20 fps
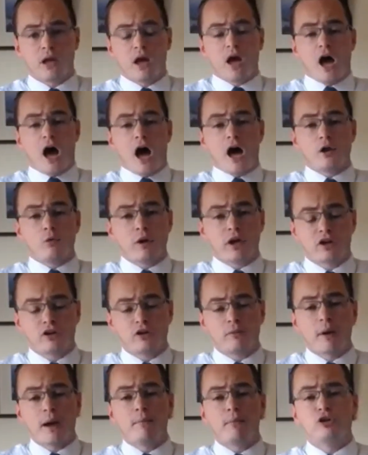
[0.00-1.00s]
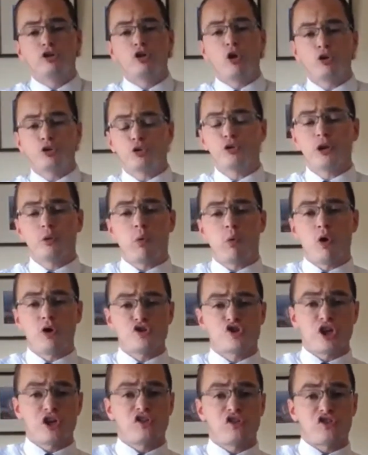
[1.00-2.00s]
And we can remember not only what
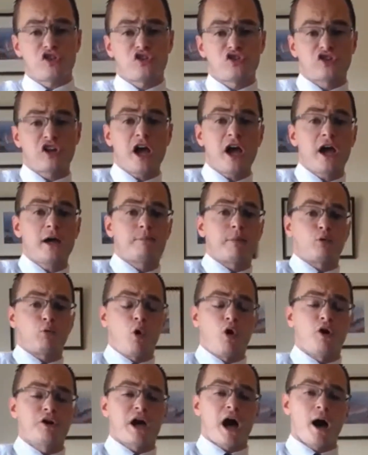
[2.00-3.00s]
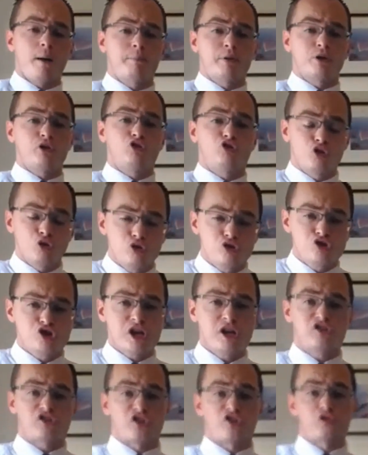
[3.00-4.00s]
Jesus said, but what happened to
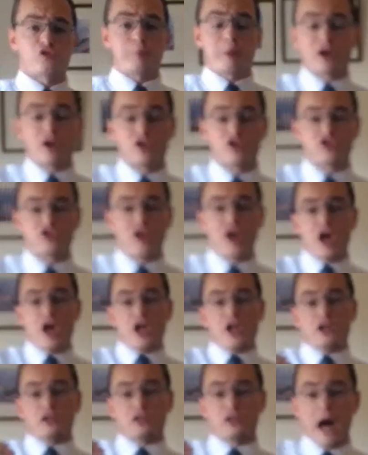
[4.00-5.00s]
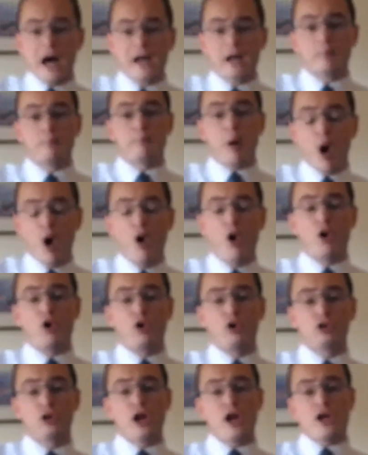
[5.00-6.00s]
Jesus. Because like
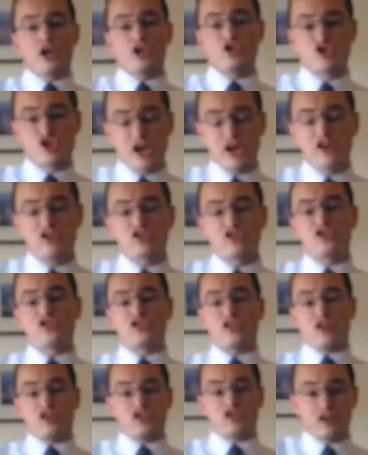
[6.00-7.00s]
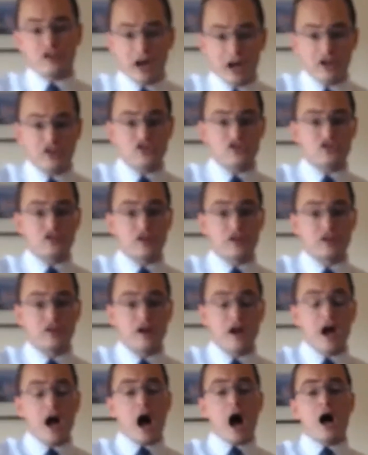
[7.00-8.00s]
Paul, Jesus is arrested.
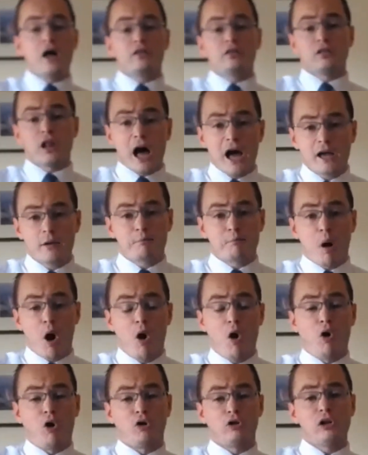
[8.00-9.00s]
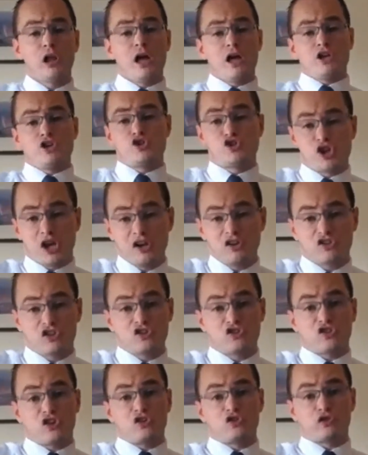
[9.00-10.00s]
And like Paul, Jesus
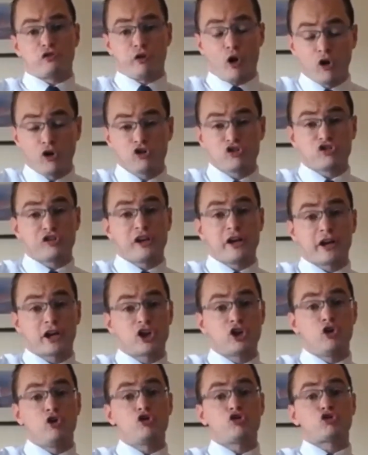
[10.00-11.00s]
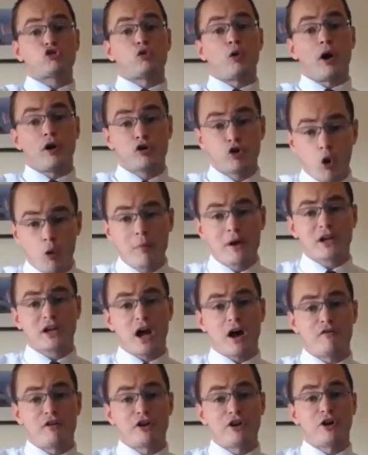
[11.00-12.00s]
is falsely accused to a Roman
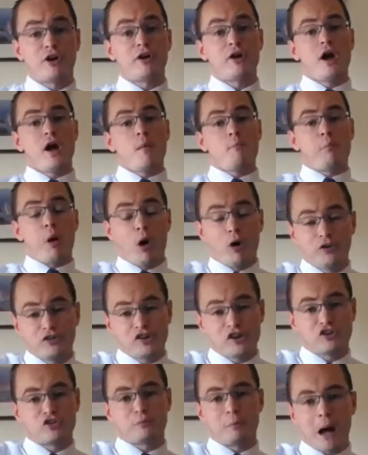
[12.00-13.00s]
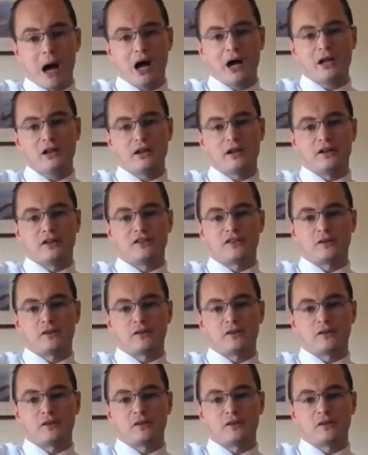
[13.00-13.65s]
governor, Pontius Pilate.